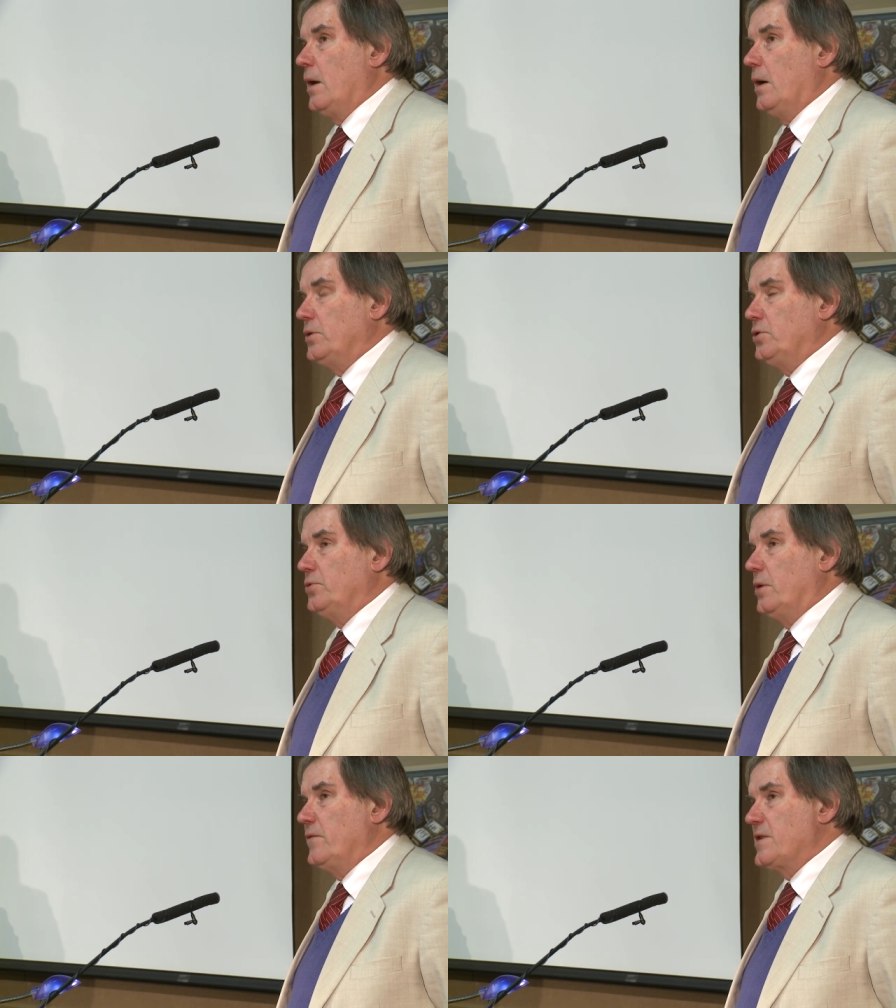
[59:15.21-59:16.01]
uh,
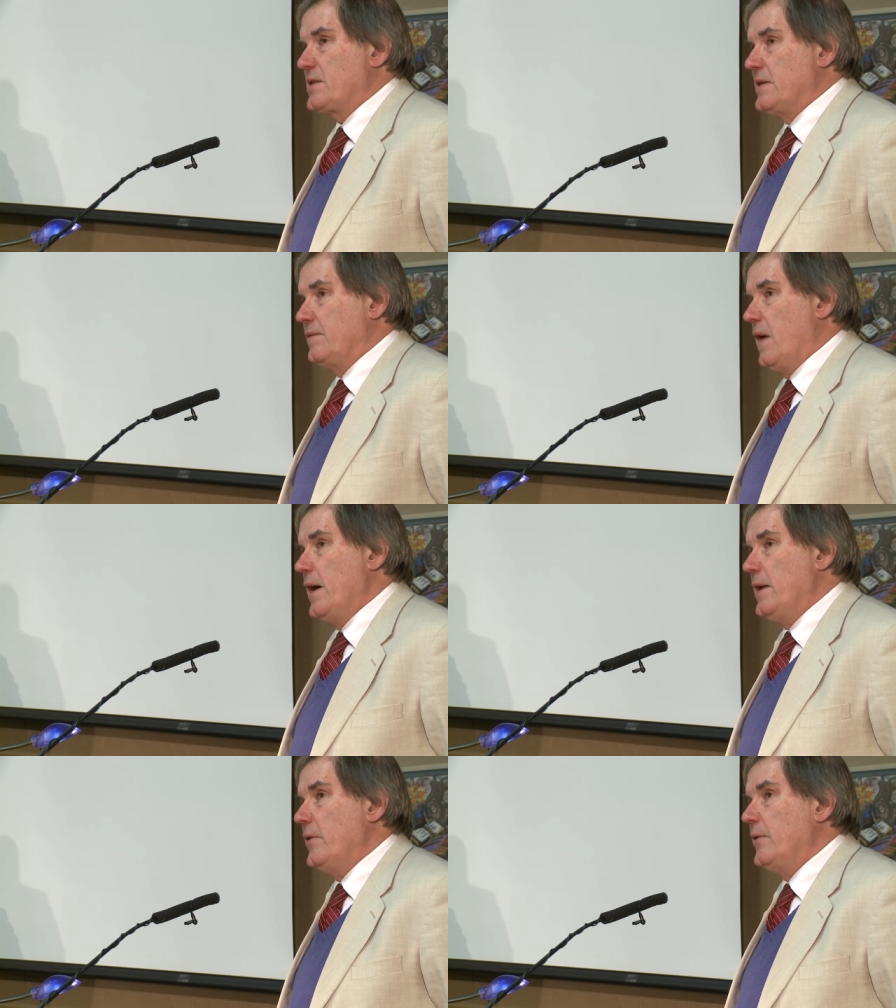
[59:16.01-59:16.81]
you'd obviously
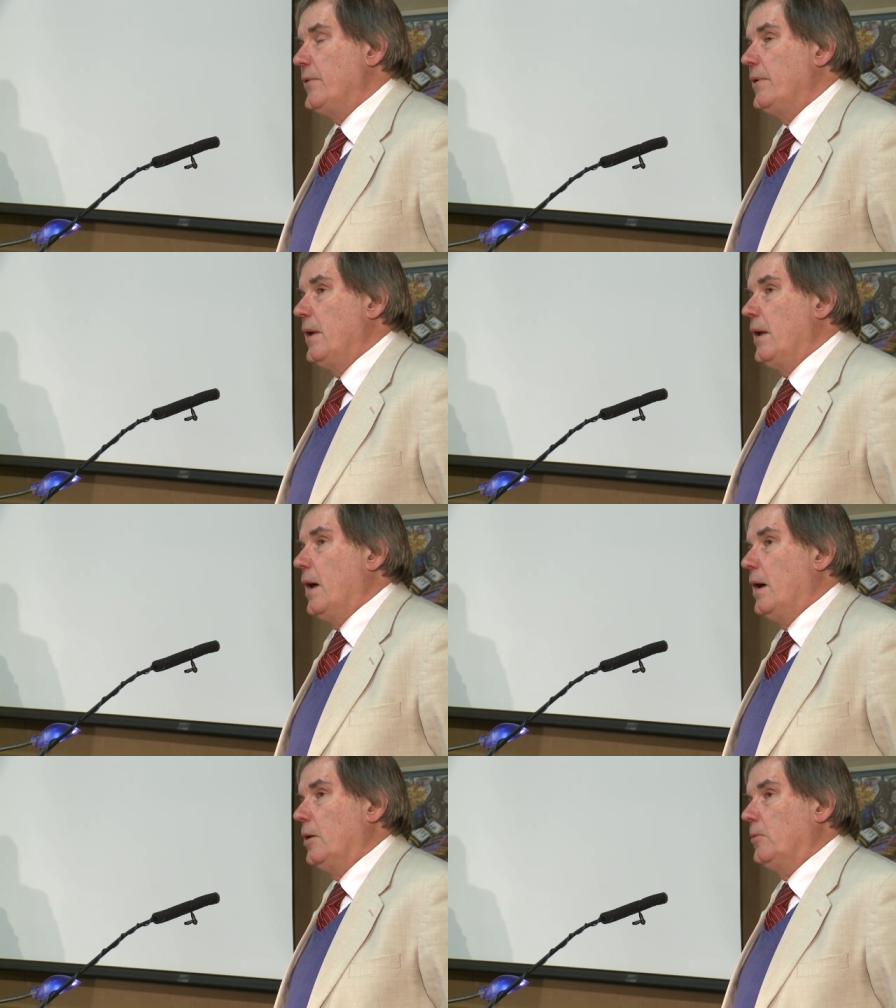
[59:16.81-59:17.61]
find
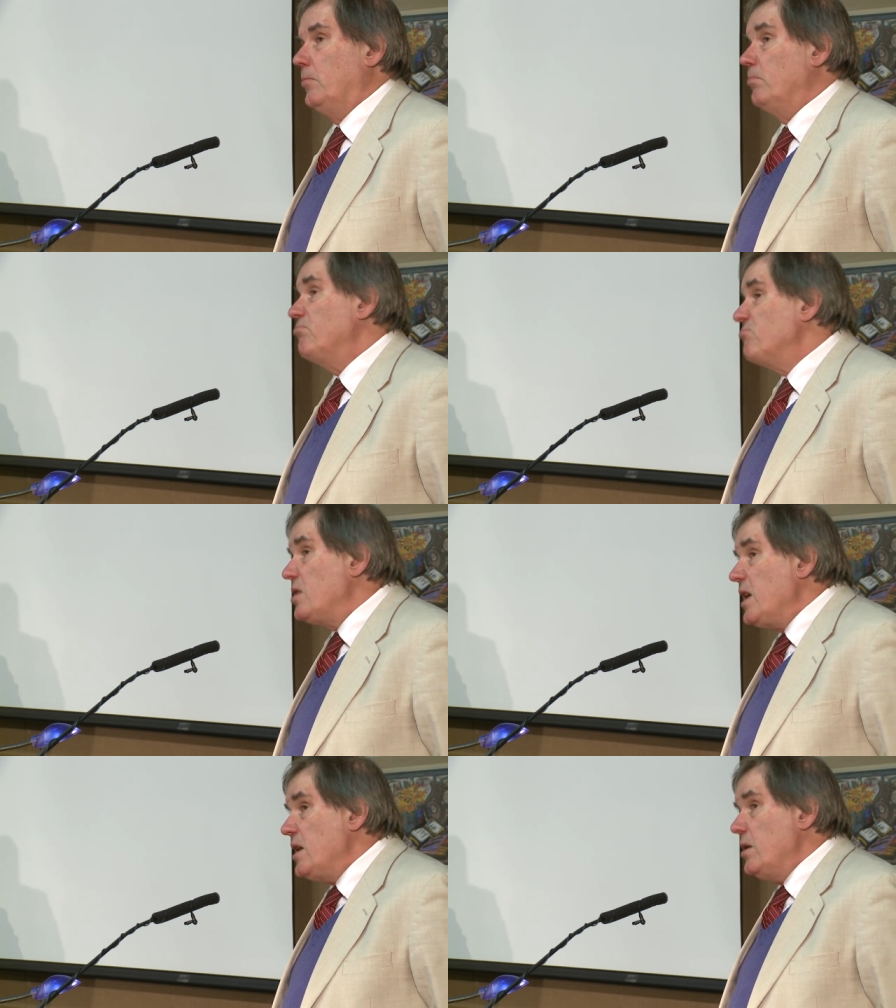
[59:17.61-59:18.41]
um,
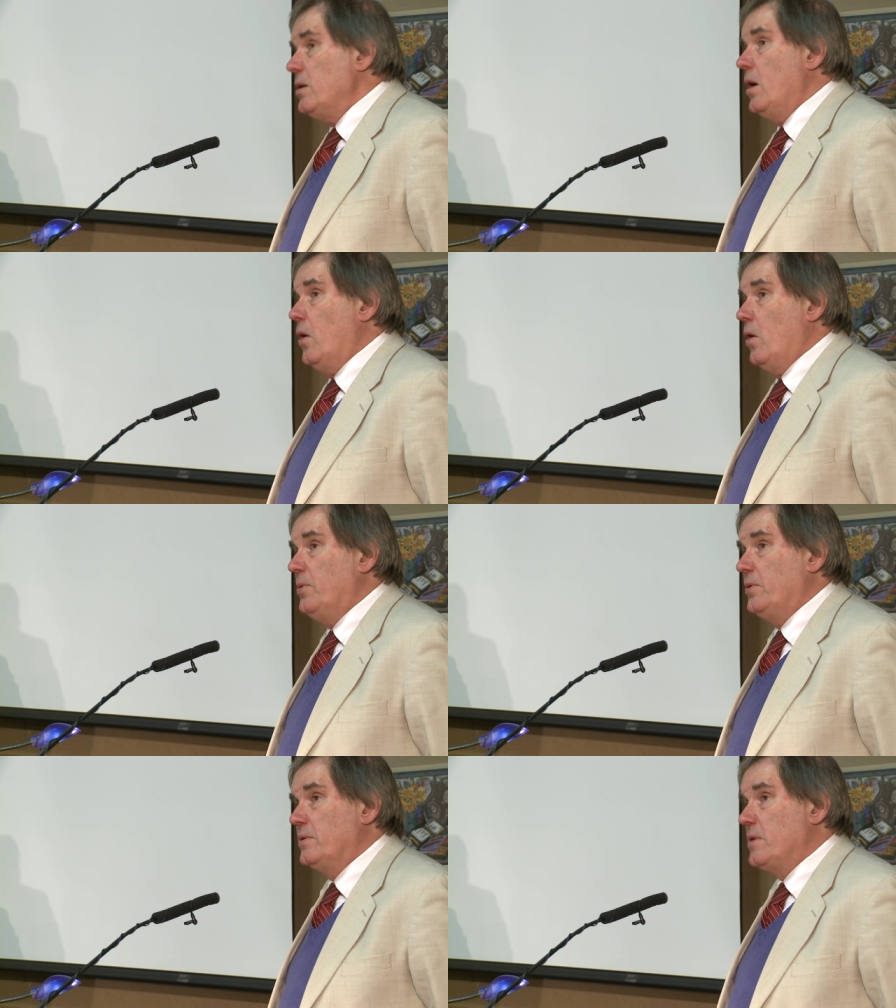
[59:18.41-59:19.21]
in
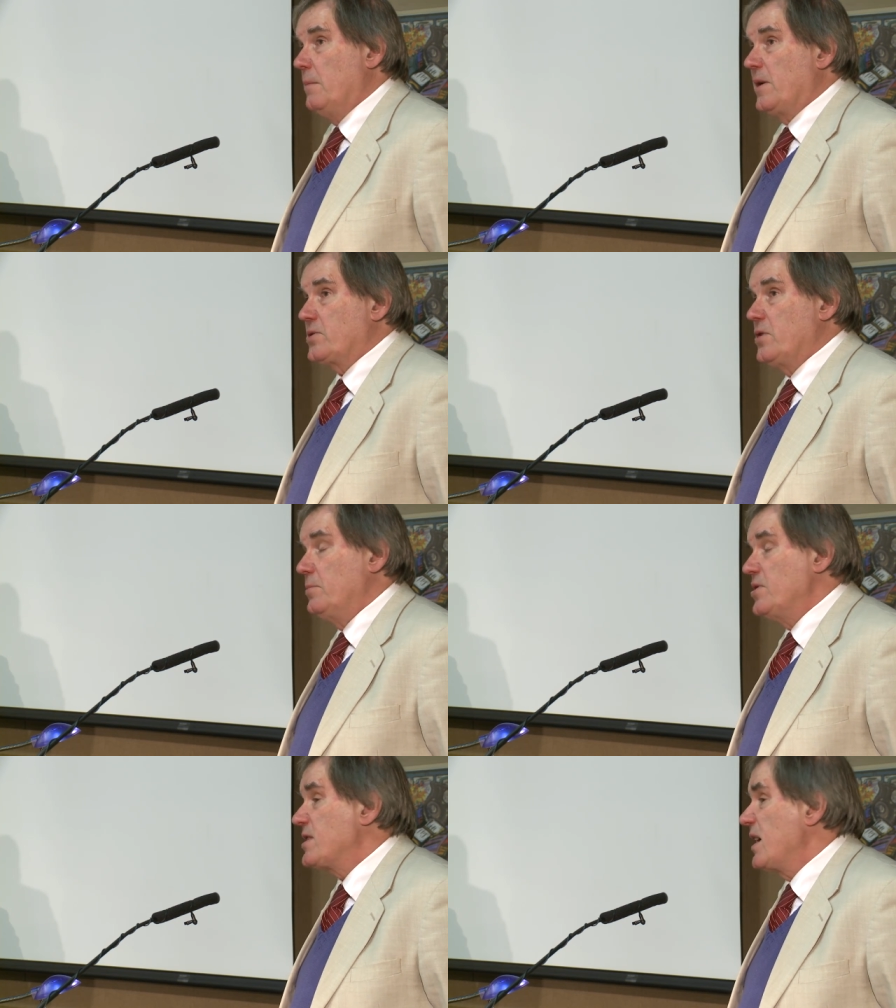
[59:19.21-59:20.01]
urban, amongst
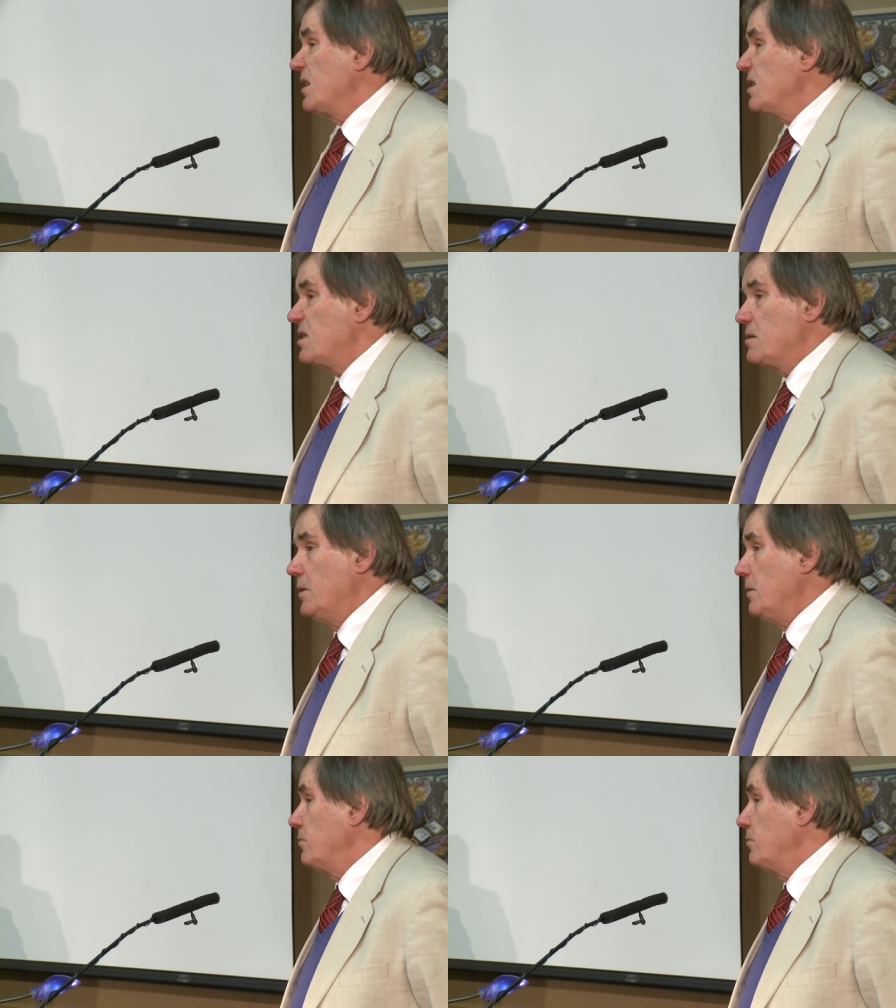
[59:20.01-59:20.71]
urban saints,